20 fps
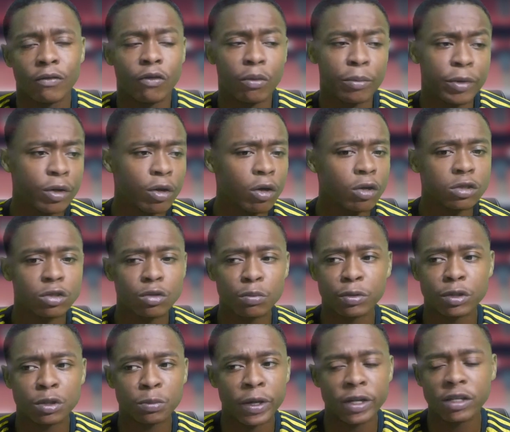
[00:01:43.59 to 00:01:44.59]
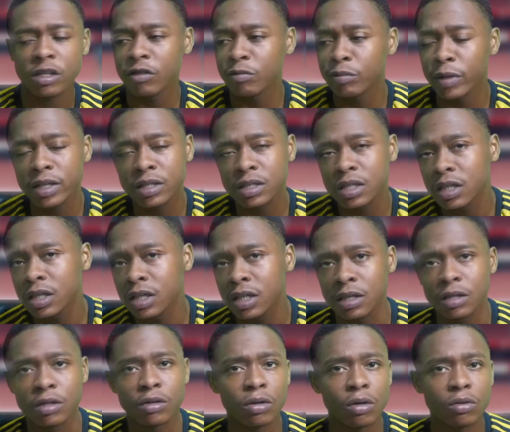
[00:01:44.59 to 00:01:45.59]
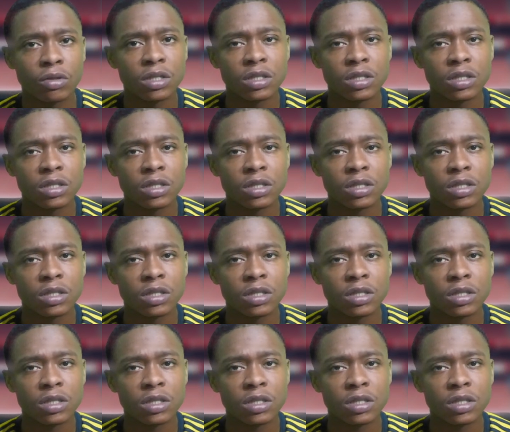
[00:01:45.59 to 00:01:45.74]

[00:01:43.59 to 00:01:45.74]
From an Arsenal perspective, mentally, you know,